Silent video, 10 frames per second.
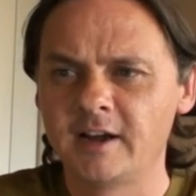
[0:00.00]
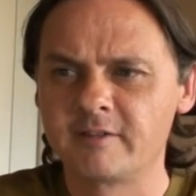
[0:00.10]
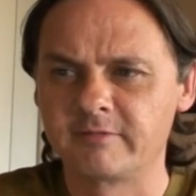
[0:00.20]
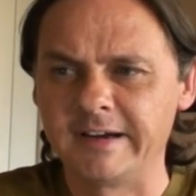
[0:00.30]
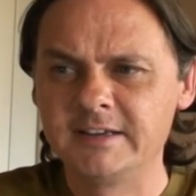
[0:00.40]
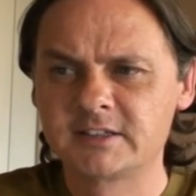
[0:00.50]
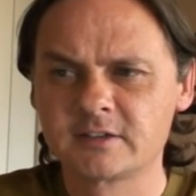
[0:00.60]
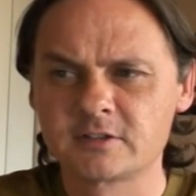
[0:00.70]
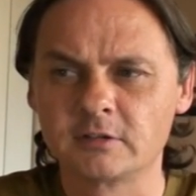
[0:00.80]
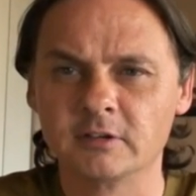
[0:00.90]
have raised
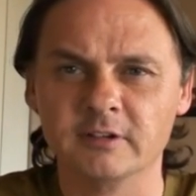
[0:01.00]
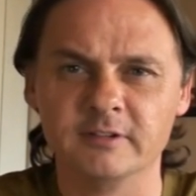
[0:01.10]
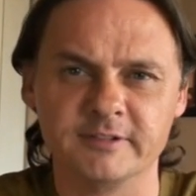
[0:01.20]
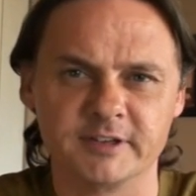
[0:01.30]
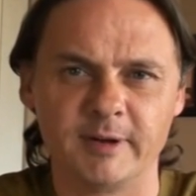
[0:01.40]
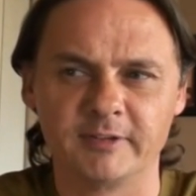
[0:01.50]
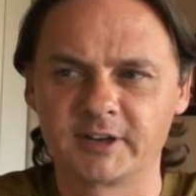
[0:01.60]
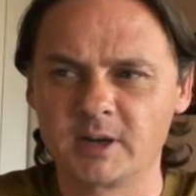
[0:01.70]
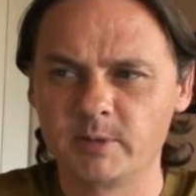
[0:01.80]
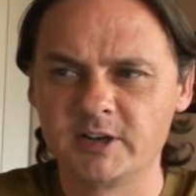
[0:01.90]
concerns about
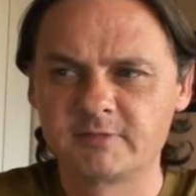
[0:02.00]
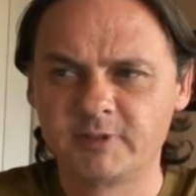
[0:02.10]
the company's